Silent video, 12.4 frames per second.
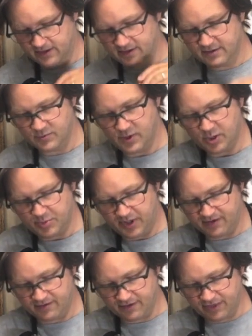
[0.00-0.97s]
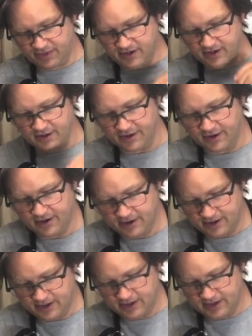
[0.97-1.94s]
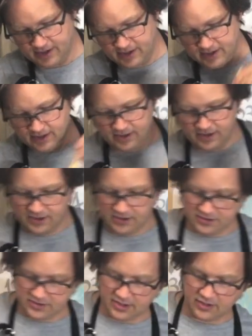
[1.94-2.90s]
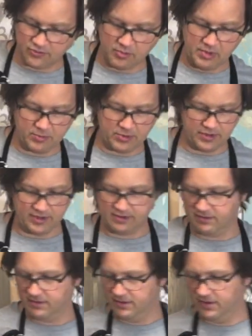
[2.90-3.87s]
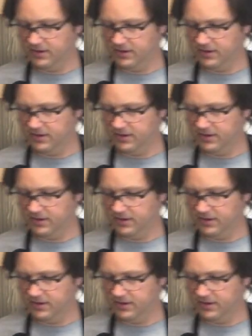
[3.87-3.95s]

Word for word: Because we are painting for theater. So you gotta remember that